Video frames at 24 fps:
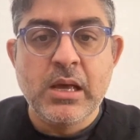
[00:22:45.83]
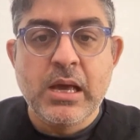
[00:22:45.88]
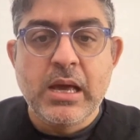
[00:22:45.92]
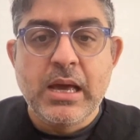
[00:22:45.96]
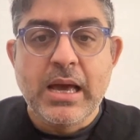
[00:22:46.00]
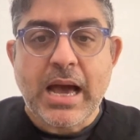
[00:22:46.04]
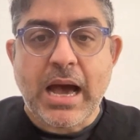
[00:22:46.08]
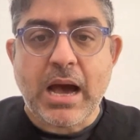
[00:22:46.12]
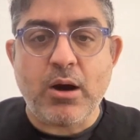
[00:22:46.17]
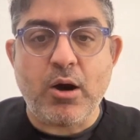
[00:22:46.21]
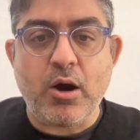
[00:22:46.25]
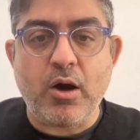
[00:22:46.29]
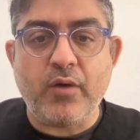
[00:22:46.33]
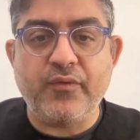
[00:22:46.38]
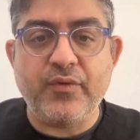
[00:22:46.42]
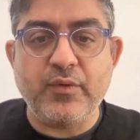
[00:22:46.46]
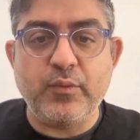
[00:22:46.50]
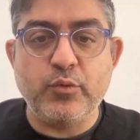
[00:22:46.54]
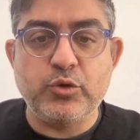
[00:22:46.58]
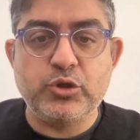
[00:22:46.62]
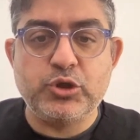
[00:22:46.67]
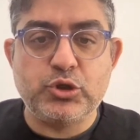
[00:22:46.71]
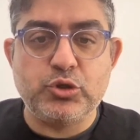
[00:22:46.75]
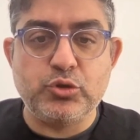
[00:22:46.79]
How
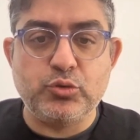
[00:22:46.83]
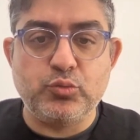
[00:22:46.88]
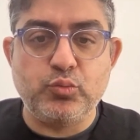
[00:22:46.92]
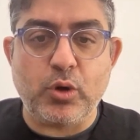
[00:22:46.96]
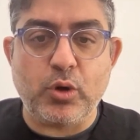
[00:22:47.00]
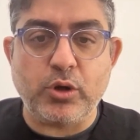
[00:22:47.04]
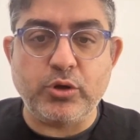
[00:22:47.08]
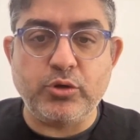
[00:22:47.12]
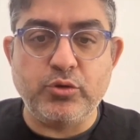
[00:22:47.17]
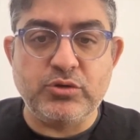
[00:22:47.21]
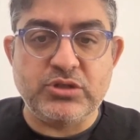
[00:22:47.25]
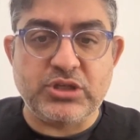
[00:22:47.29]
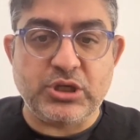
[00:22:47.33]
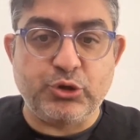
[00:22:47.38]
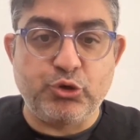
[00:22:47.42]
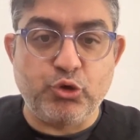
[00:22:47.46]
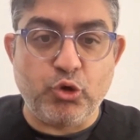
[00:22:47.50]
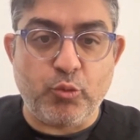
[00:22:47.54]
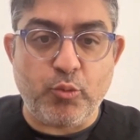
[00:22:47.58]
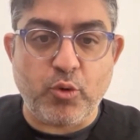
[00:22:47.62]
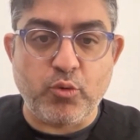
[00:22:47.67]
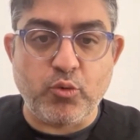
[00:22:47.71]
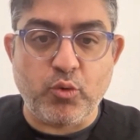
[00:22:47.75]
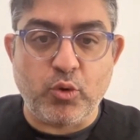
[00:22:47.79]
often should one use a
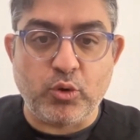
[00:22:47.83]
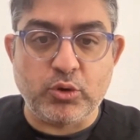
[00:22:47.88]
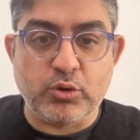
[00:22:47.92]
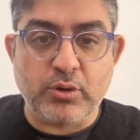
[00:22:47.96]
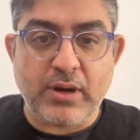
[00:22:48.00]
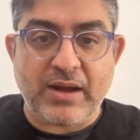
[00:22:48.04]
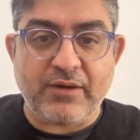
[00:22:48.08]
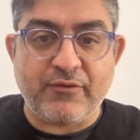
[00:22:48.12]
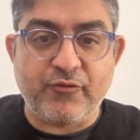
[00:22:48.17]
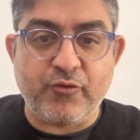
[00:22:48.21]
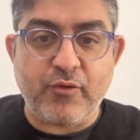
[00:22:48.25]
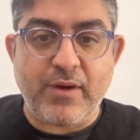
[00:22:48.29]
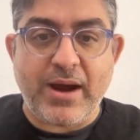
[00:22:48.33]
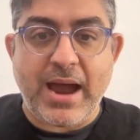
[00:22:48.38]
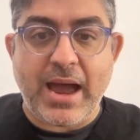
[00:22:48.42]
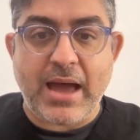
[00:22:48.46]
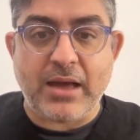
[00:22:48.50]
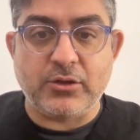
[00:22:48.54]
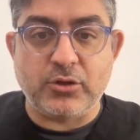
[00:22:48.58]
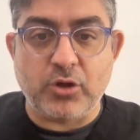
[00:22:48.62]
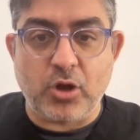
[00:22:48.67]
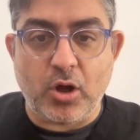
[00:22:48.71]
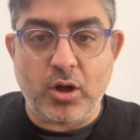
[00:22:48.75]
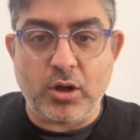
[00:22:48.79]
dermal roller and for
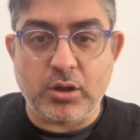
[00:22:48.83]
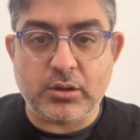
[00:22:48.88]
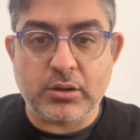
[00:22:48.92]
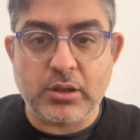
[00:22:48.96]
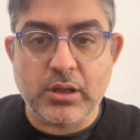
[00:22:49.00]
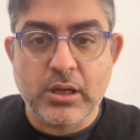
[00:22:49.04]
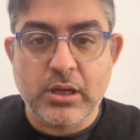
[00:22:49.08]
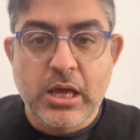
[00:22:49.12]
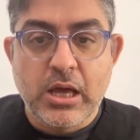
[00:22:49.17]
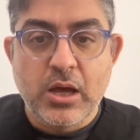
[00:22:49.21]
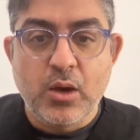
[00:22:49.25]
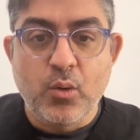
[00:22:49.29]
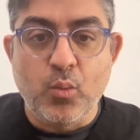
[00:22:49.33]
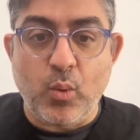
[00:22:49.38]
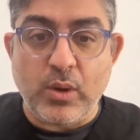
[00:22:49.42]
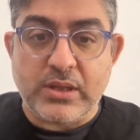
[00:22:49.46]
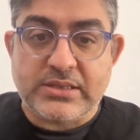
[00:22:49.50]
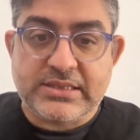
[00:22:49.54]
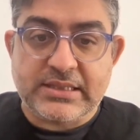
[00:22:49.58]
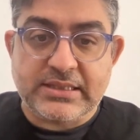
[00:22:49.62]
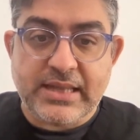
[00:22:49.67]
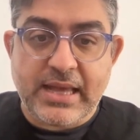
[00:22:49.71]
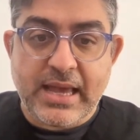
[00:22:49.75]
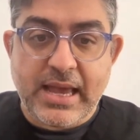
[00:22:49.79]
how long?
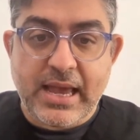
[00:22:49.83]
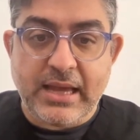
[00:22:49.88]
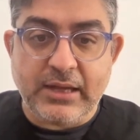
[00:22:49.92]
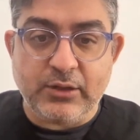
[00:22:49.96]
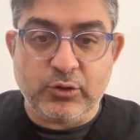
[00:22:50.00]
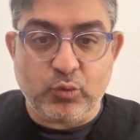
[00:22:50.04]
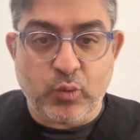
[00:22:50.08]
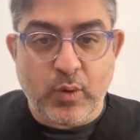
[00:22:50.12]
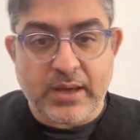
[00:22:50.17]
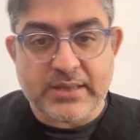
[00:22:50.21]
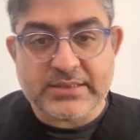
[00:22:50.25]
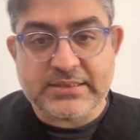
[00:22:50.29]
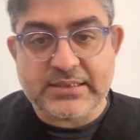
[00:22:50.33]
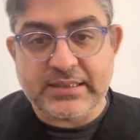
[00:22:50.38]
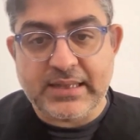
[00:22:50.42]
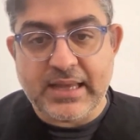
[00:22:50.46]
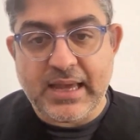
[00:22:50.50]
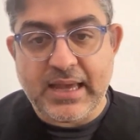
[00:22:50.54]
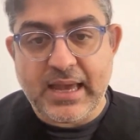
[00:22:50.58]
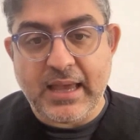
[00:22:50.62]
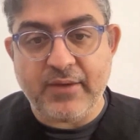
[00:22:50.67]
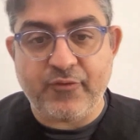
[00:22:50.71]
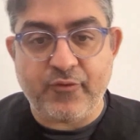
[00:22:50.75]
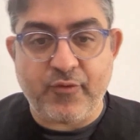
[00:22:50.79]
Once a day, twice a
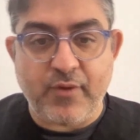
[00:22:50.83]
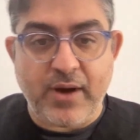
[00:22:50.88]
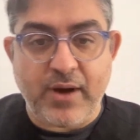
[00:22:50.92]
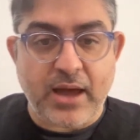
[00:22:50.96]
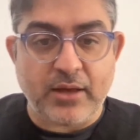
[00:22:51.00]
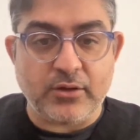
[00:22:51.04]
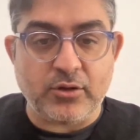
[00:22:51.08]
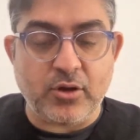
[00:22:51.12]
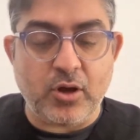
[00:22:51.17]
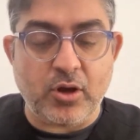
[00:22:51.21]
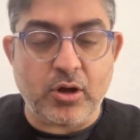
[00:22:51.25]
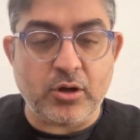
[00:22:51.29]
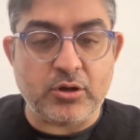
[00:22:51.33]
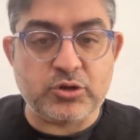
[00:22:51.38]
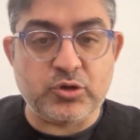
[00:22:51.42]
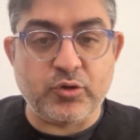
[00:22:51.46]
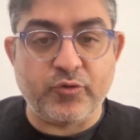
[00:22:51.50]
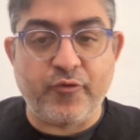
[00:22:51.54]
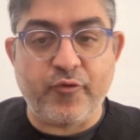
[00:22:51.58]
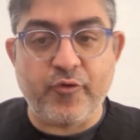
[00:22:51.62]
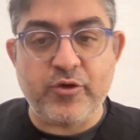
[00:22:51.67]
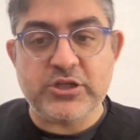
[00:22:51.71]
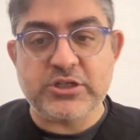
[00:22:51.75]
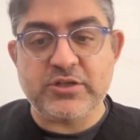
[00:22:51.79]
day, for how long? So
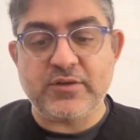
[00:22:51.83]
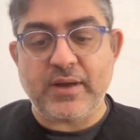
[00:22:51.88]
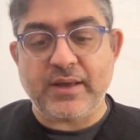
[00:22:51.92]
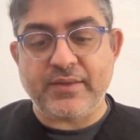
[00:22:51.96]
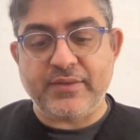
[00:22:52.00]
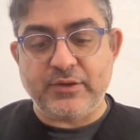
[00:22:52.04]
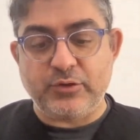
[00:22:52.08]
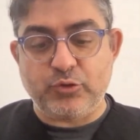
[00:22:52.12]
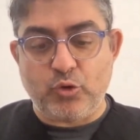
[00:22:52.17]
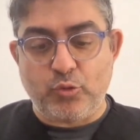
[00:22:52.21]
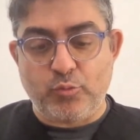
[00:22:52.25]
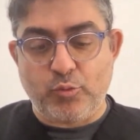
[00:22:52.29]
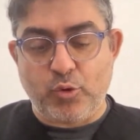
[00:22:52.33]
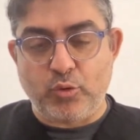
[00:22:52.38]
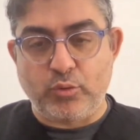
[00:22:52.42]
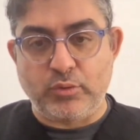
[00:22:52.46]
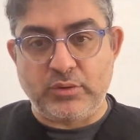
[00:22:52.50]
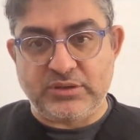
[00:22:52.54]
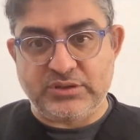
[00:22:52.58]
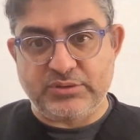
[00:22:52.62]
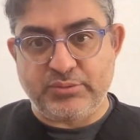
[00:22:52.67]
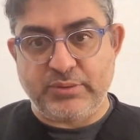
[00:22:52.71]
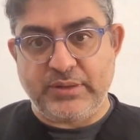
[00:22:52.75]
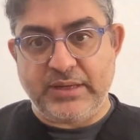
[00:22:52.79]
first of all, I think dermal
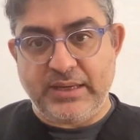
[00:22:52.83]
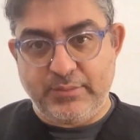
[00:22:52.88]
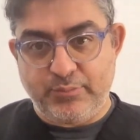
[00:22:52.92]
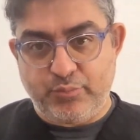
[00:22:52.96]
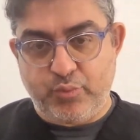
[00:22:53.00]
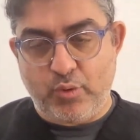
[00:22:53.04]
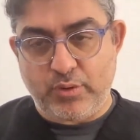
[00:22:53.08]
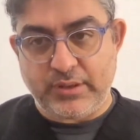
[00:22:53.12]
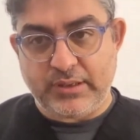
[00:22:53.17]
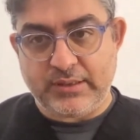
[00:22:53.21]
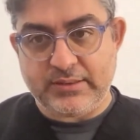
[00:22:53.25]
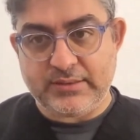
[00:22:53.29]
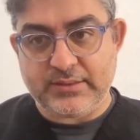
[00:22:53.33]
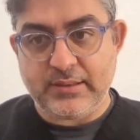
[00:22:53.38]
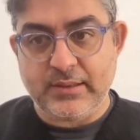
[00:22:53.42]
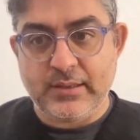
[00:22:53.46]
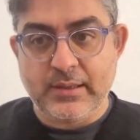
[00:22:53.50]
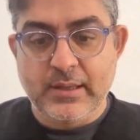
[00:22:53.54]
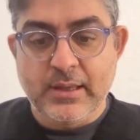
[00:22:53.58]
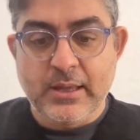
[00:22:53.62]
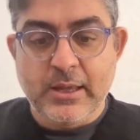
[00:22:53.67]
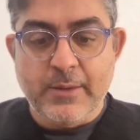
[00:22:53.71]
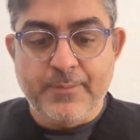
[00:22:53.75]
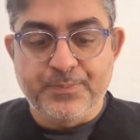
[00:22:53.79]
roller is really important.
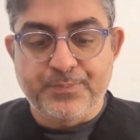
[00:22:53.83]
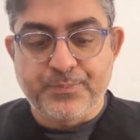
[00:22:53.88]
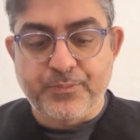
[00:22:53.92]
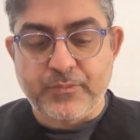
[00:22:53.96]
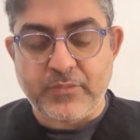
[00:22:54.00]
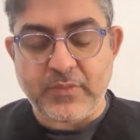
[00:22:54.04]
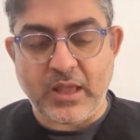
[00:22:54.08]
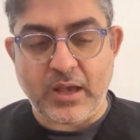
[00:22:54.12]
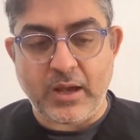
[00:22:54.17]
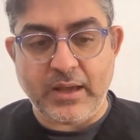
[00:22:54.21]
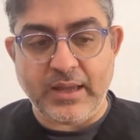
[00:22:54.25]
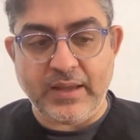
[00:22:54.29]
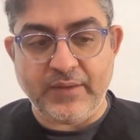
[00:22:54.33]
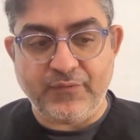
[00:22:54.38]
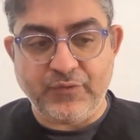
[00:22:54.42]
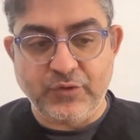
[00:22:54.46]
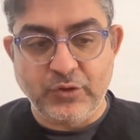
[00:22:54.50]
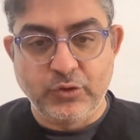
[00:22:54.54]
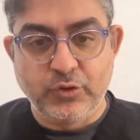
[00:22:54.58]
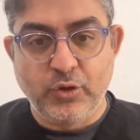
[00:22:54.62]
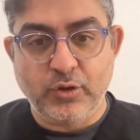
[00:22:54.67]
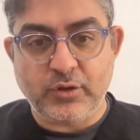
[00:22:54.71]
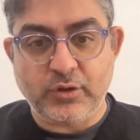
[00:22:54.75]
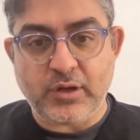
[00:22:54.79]
Uh, if you
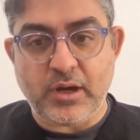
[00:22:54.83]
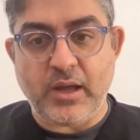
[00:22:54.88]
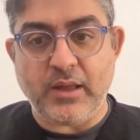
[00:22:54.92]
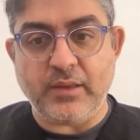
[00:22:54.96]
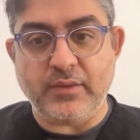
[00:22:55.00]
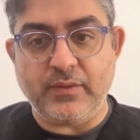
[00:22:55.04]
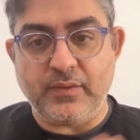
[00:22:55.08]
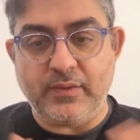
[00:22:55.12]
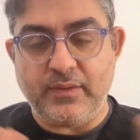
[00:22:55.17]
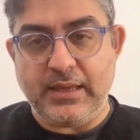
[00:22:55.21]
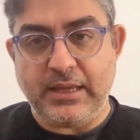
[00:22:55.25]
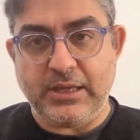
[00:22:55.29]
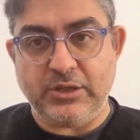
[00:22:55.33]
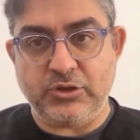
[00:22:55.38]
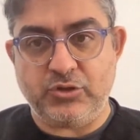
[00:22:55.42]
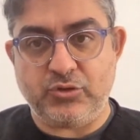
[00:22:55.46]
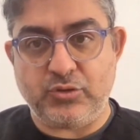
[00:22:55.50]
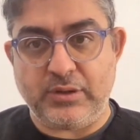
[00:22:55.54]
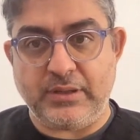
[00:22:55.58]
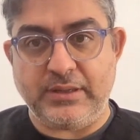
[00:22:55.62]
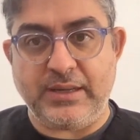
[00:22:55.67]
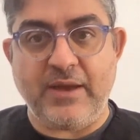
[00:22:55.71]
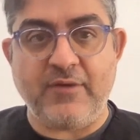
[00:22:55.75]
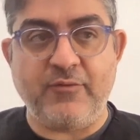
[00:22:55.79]
look on the
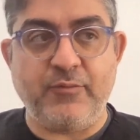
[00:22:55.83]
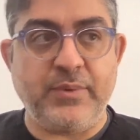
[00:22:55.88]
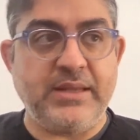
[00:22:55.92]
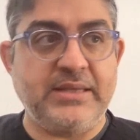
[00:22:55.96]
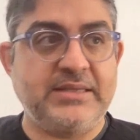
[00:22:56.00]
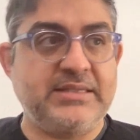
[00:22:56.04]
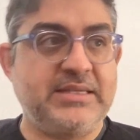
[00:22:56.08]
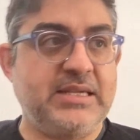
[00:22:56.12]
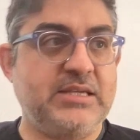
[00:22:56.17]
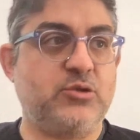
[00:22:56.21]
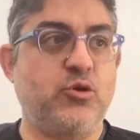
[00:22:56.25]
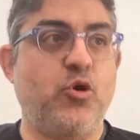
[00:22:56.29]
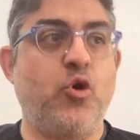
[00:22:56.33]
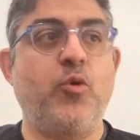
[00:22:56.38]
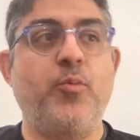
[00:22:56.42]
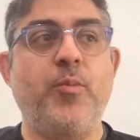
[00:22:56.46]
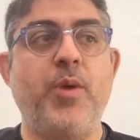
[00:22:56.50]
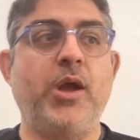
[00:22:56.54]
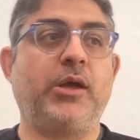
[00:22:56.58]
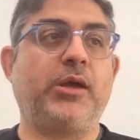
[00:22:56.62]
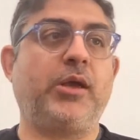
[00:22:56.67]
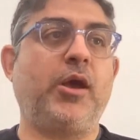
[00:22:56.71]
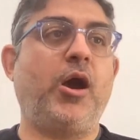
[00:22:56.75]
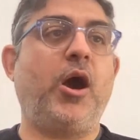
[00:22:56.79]
internet, everybody says, oh
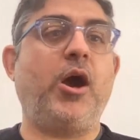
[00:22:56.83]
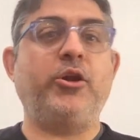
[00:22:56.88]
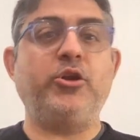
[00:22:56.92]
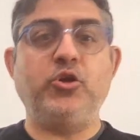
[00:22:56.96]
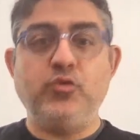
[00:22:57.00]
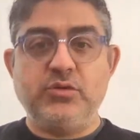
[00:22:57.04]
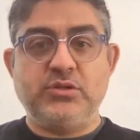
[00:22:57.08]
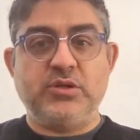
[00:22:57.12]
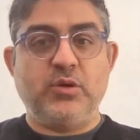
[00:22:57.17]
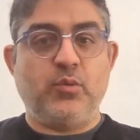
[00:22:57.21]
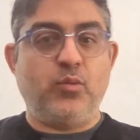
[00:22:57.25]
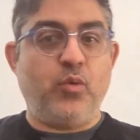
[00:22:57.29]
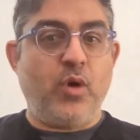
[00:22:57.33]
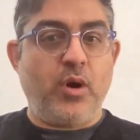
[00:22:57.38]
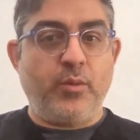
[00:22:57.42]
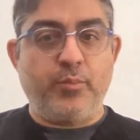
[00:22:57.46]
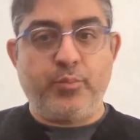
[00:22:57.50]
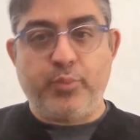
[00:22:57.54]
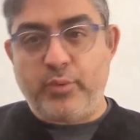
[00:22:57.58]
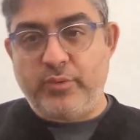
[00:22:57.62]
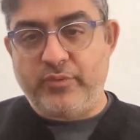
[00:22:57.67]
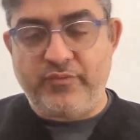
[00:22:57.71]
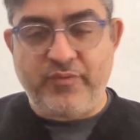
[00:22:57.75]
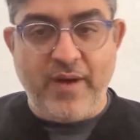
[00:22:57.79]
my god, use the
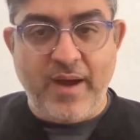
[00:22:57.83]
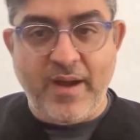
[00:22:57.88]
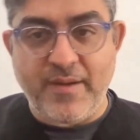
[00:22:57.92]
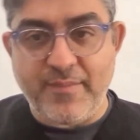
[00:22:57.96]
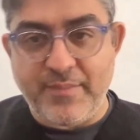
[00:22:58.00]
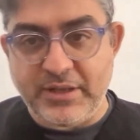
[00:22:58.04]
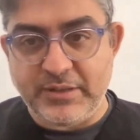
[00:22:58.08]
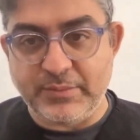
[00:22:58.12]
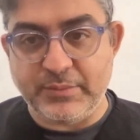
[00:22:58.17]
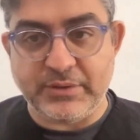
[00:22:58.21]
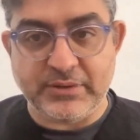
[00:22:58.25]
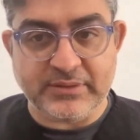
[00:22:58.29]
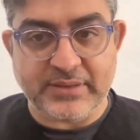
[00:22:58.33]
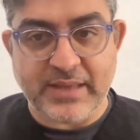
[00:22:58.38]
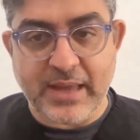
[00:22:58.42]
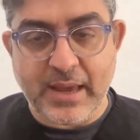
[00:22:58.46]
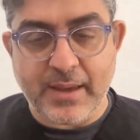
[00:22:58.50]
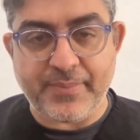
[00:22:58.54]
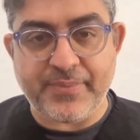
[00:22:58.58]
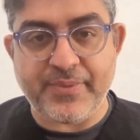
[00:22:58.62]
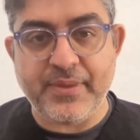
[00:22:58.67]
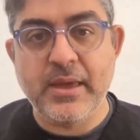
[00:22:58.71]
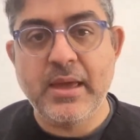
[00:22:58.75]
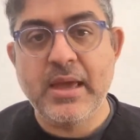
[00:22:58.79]
1.5 millimeter
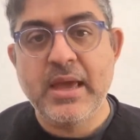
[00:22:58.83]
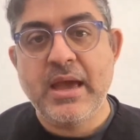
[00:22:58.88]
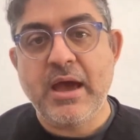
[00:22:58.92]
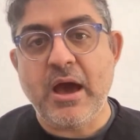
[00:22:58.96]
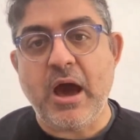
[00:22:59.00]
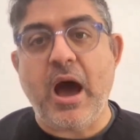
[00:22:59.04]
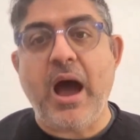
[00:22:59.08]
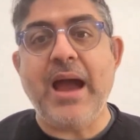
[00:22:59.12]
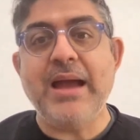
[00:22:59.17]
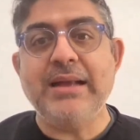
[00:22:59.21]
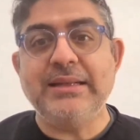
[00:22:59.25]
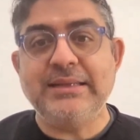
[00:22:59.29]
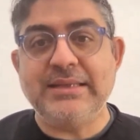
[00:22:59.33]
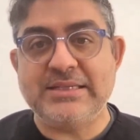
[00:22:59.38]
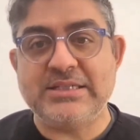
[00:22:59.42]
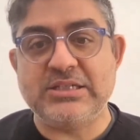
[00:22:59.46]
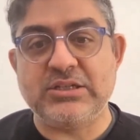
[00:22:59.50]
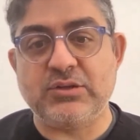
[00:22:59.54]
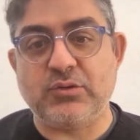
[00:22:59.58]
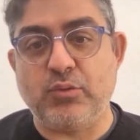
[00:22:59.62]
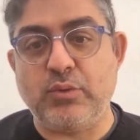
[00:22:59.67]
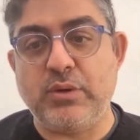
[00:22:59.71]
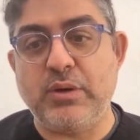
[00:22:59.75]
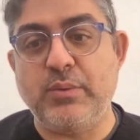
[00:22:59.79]
depth. I
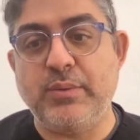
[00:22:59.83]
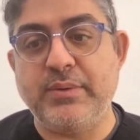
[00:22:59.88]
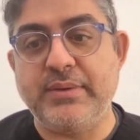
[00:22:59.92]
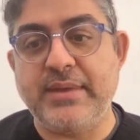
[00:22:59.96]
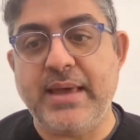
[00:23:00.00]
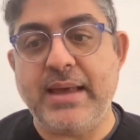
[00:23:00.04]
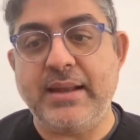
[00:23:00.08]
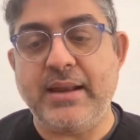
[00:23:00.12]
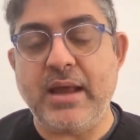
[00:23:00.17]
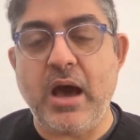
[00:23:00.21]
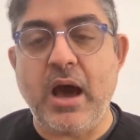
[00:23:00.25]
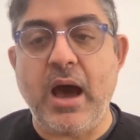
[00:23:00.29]
disagree with that.